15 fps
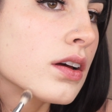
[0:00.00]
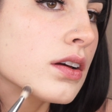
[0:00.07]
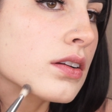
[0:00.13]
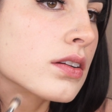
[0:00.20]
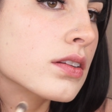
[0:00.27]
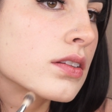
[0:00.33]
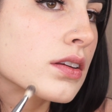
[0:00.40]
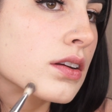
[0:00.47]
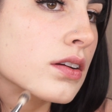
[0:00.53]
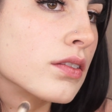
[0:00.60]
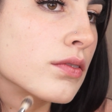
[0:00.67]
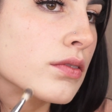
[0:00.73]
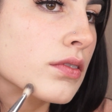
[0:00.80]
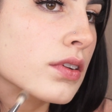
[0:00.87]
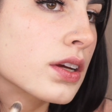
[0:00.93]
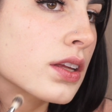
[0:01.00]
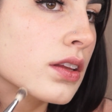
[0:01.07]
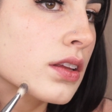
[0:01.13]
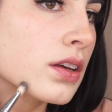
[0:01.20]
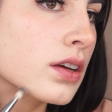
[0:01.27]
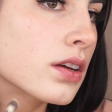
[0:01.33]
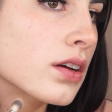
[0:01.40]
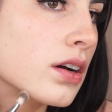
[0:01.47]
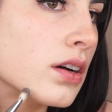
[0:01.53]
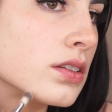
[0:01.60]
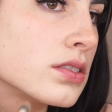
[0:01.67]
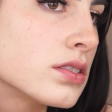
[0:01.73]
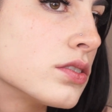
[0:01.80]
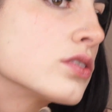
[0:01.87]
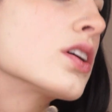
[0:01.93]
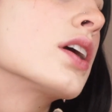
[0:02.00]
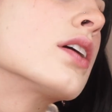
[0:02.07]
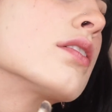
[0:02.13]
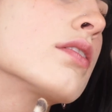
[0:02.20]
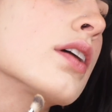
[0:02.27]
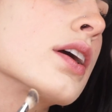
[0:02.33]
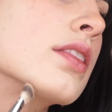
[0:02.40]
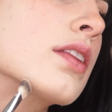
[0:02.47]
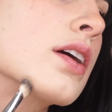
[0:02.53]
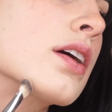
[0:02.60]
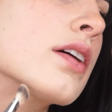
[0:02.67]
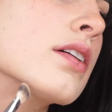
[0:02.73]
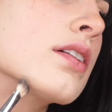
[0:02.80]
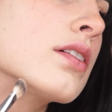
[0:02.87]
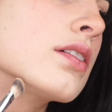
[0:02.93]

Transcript: I'm just going to really concentrate it right there.